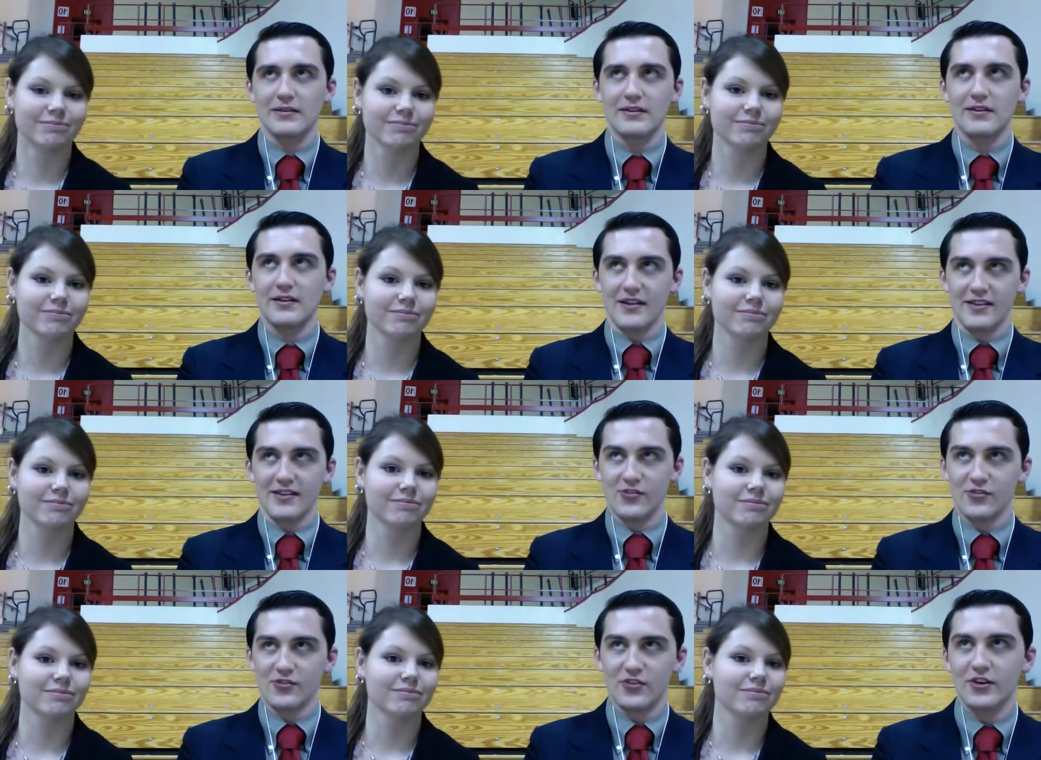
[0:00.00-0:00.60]

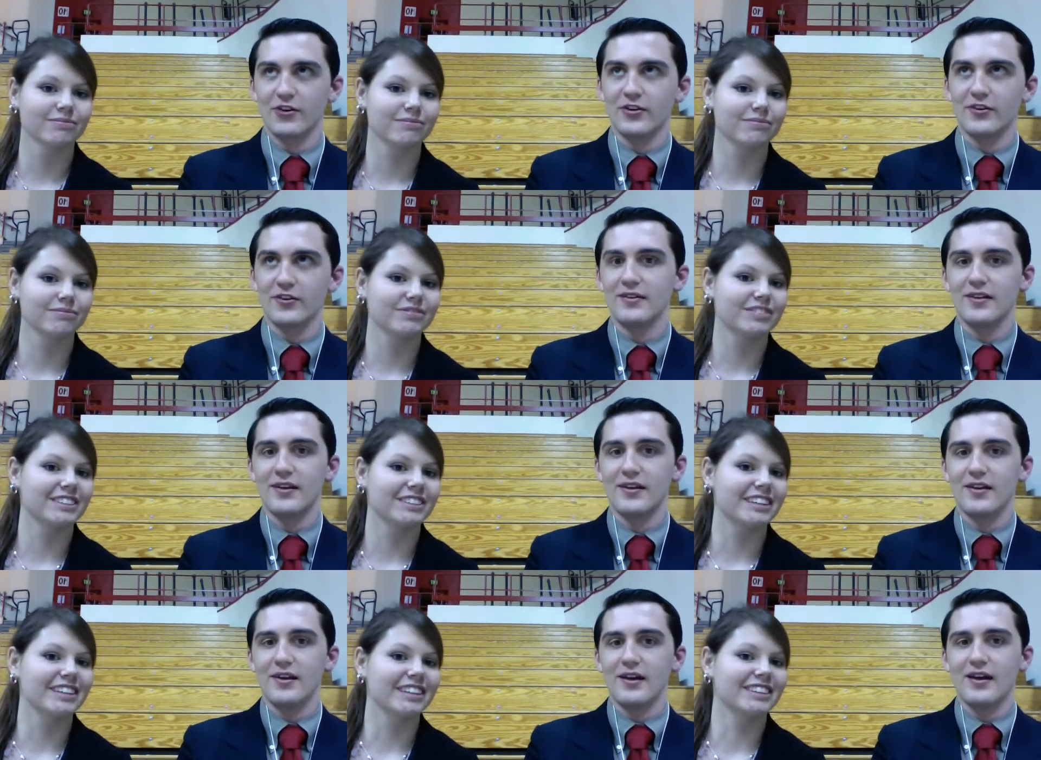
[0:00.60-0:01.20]
Speaker 1: considered.
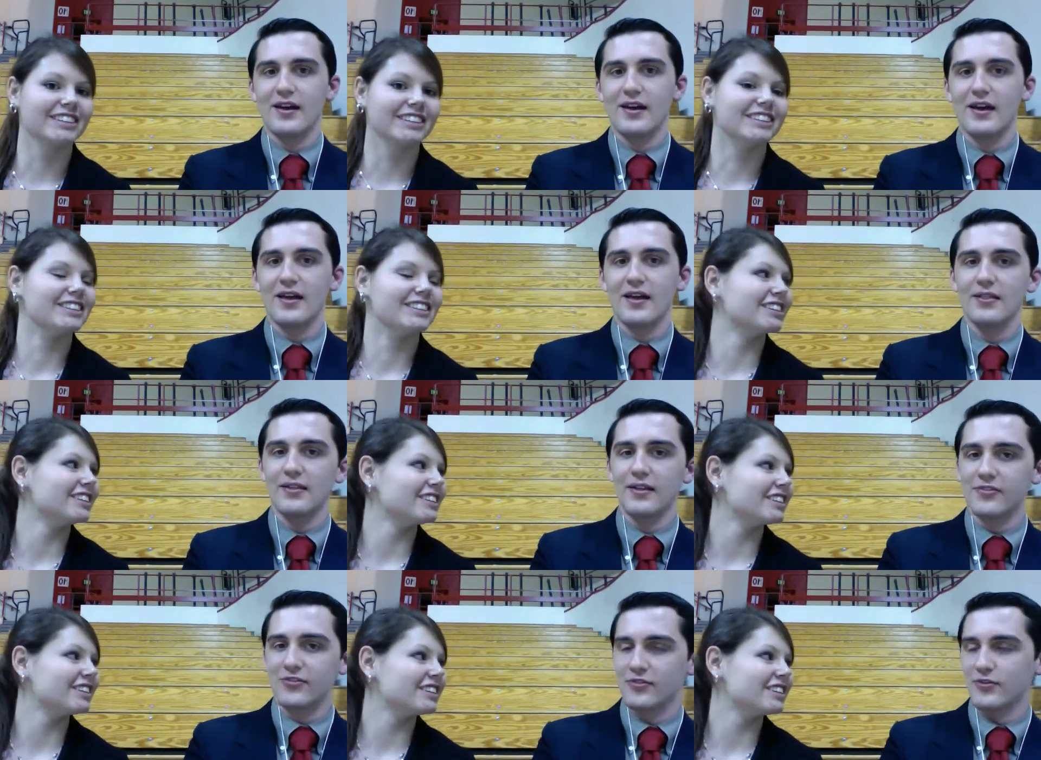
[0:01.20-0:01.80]
Hey,
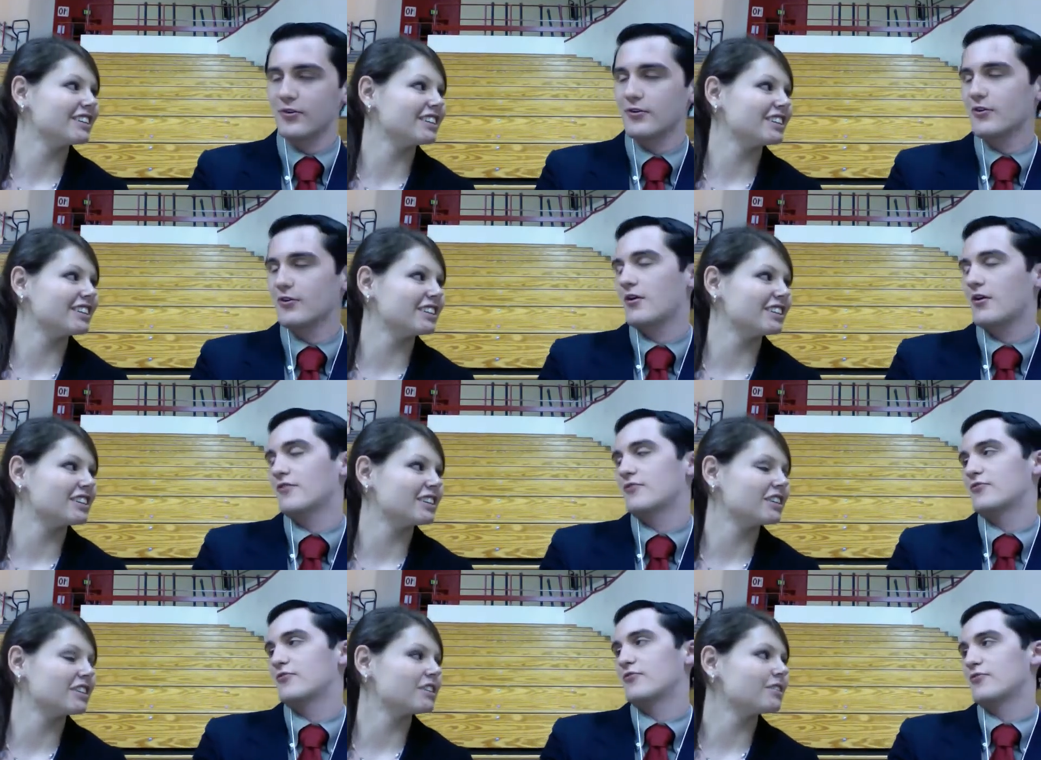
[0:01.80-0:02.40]
let's start
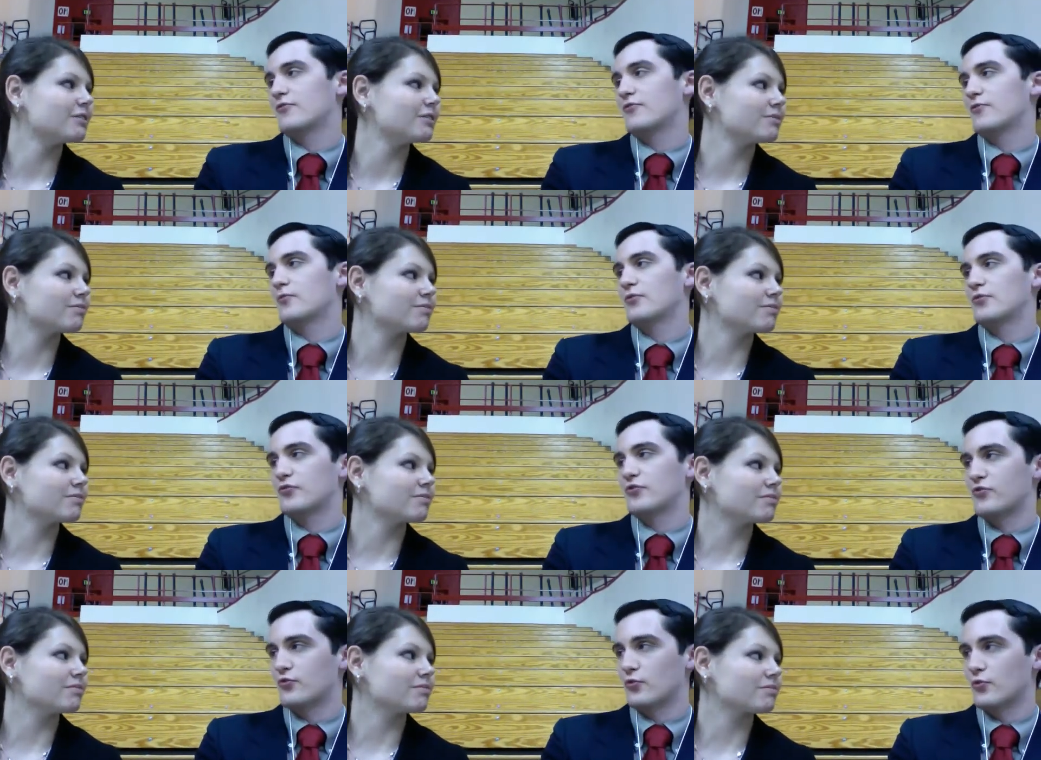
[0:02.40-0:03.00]
off
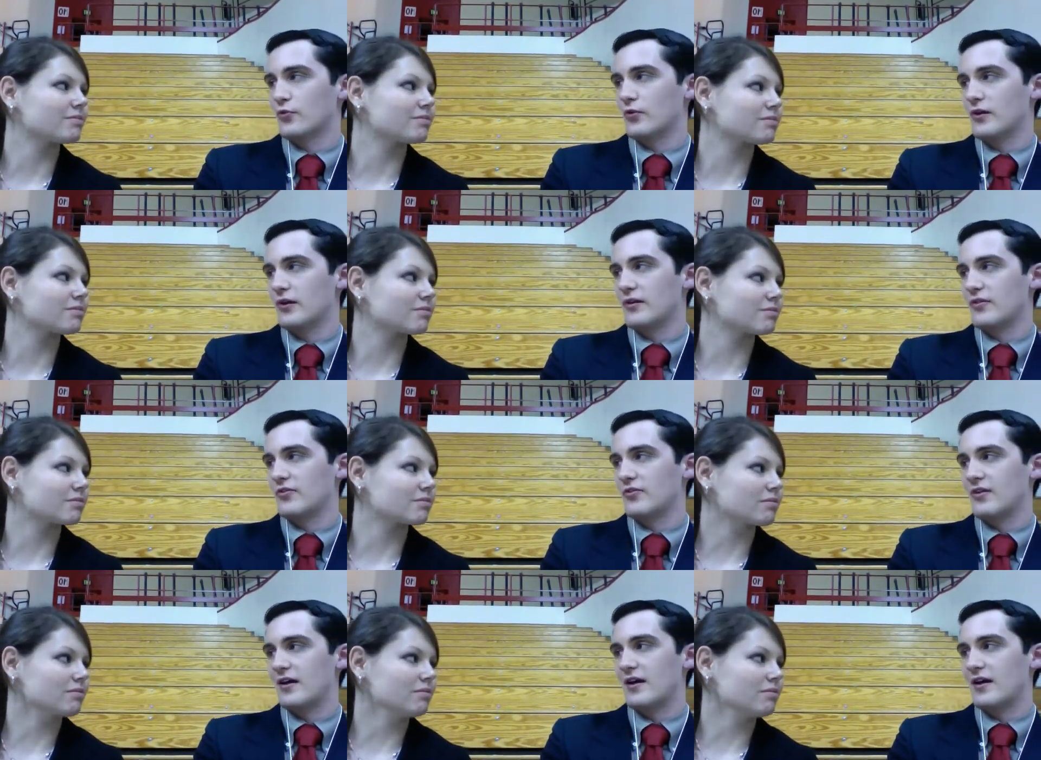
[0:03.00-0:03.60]
with the
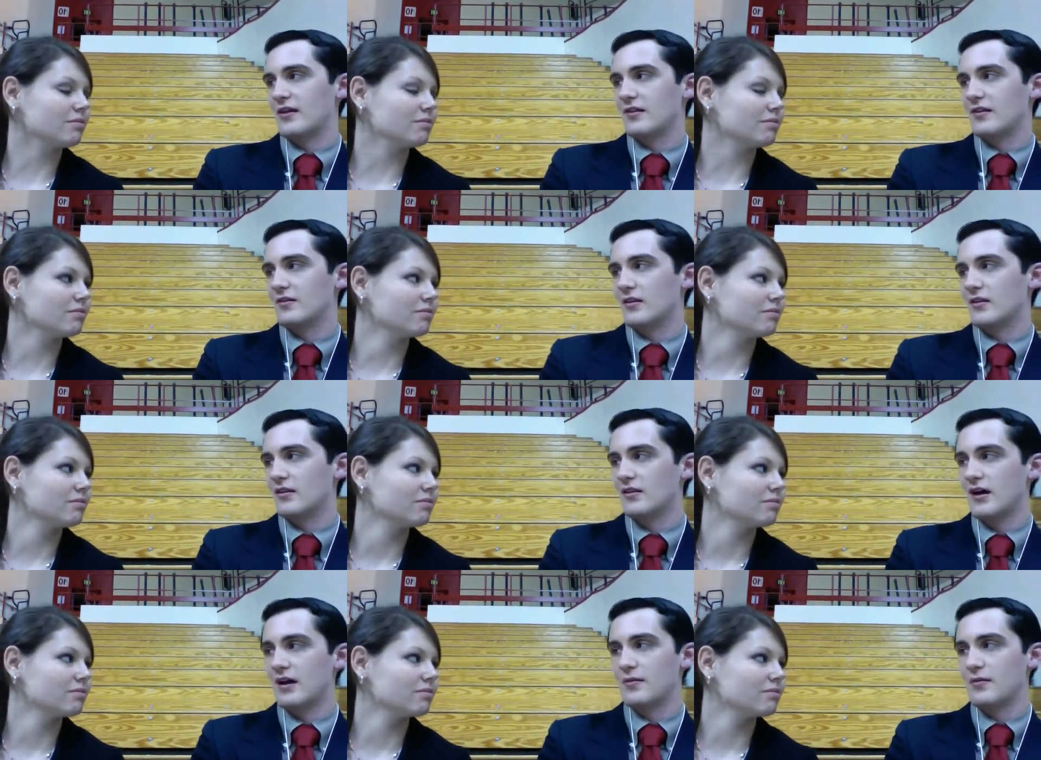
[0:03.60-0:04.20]
story that
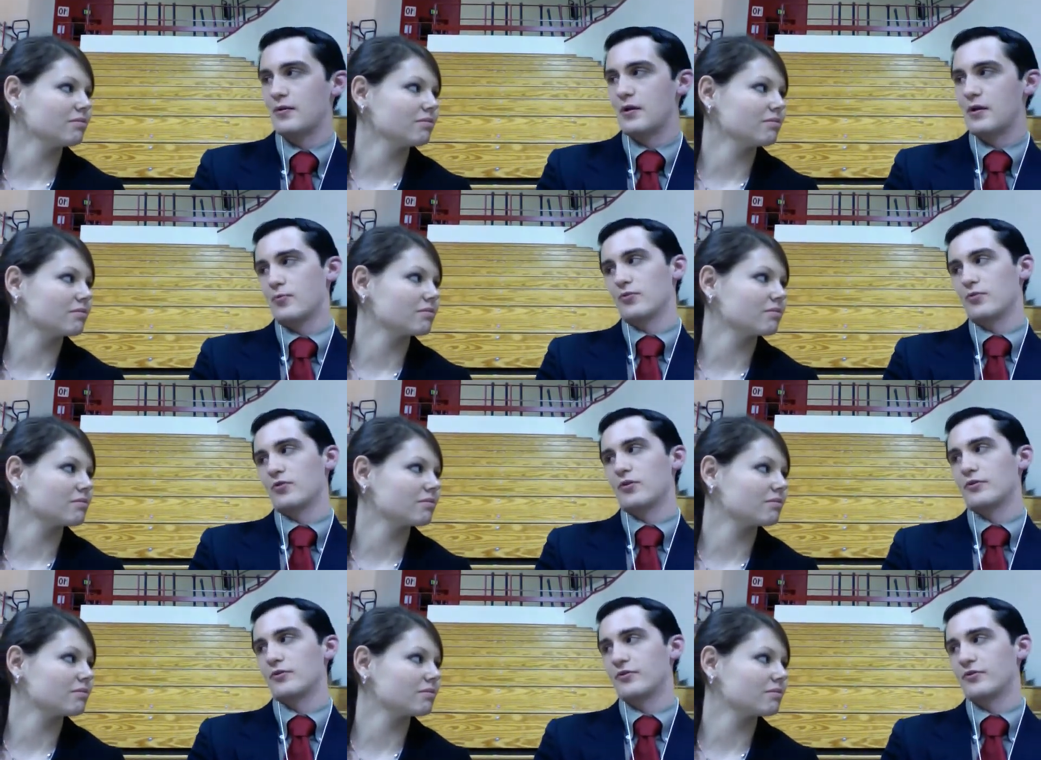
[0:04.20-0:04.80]
a lot of people
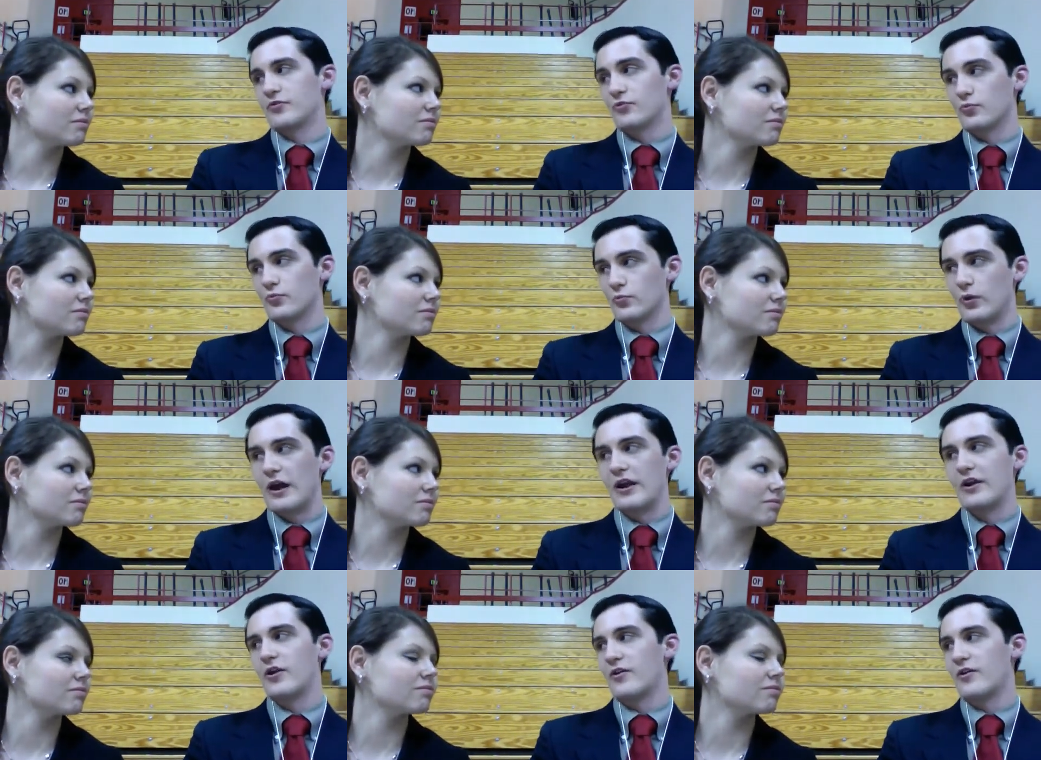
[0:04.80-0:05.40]
noticed
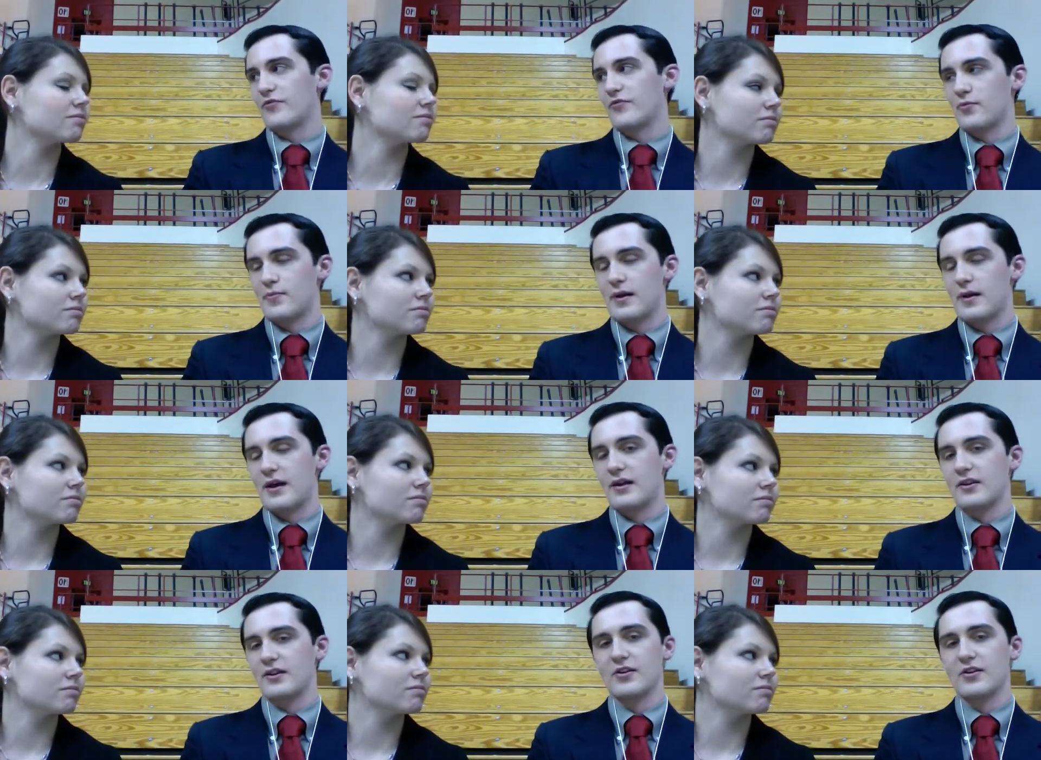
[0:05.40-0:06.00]
right off the bat.